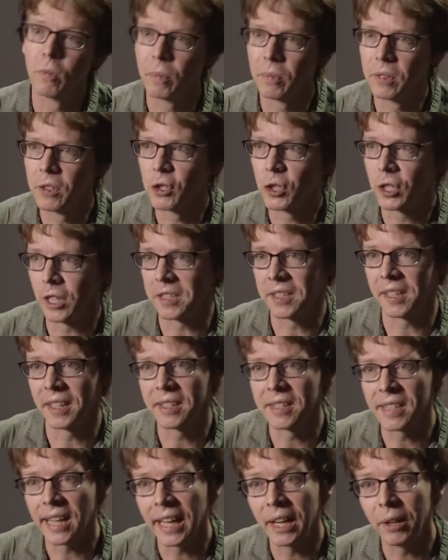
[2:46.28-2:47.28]
shutting
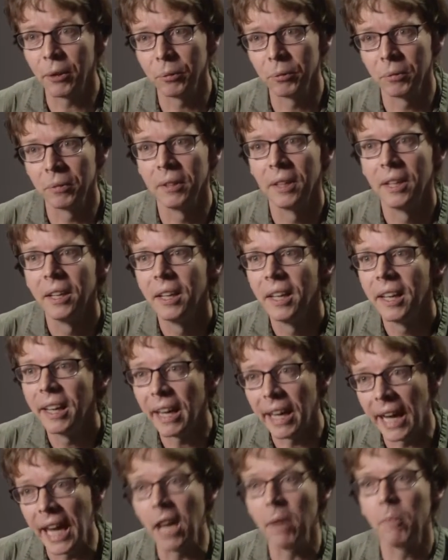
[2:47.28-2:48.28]
down
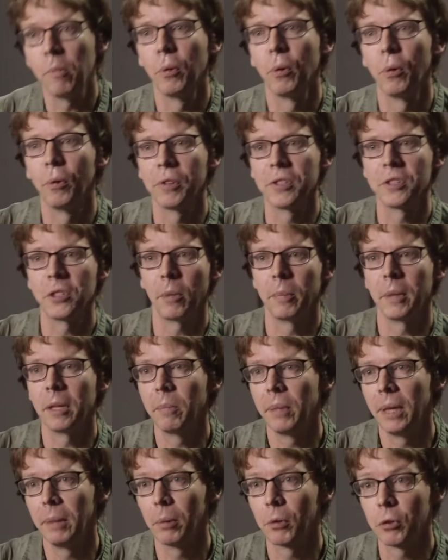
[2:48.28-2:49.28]
airports, stopping
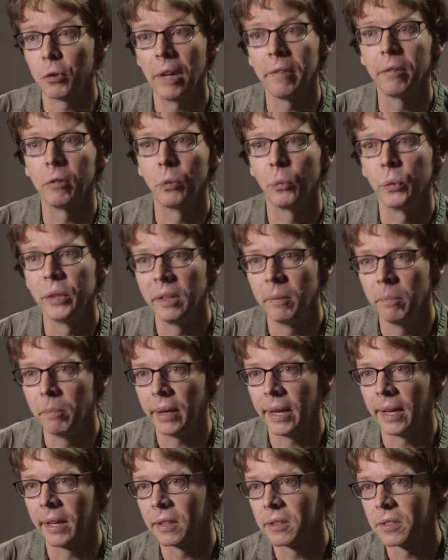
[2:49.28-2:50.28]
people travel, would
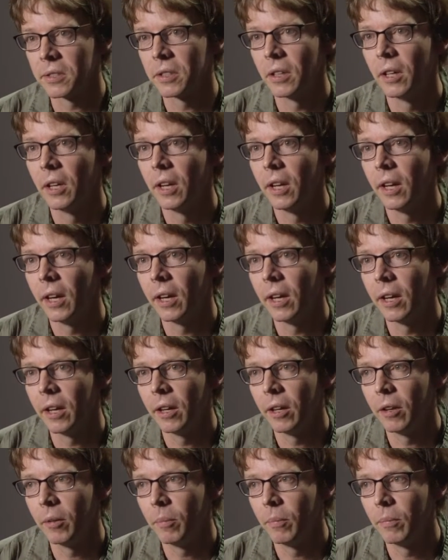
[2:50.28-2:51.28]
impact
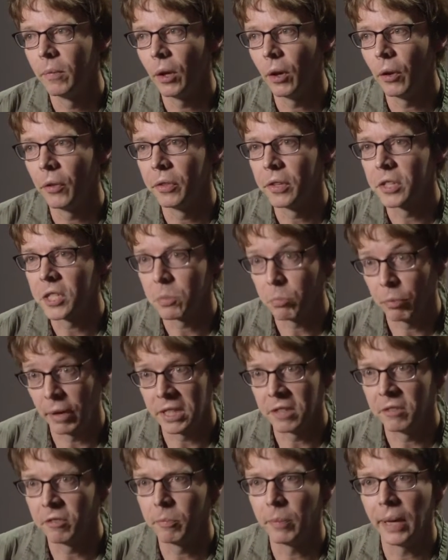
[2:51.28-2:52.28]
on the spread
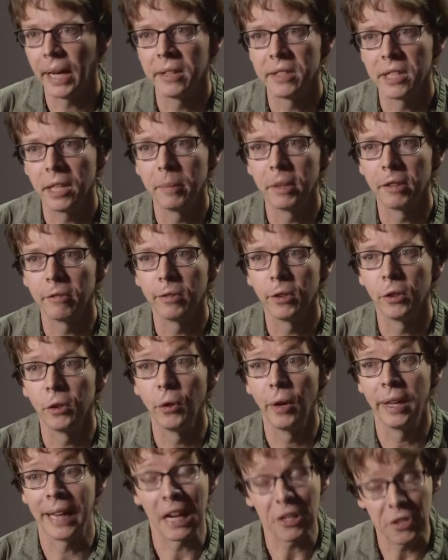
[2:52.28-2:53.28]
of pandemic flu.
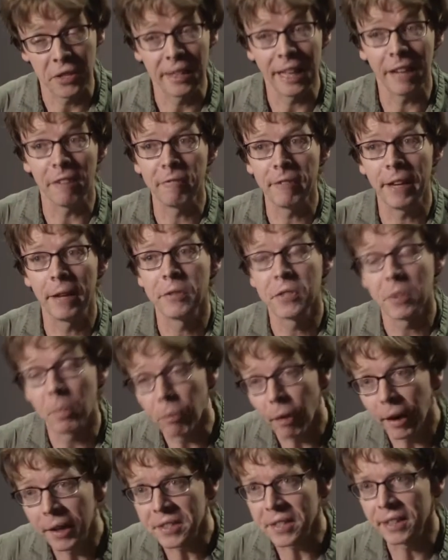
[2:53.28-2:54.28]
And actually that found,
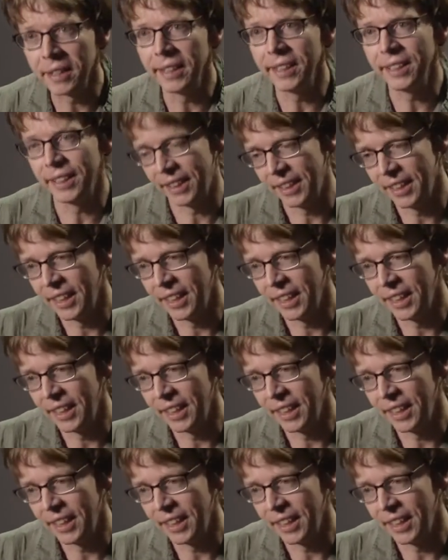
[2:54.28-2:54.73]
surprisingly,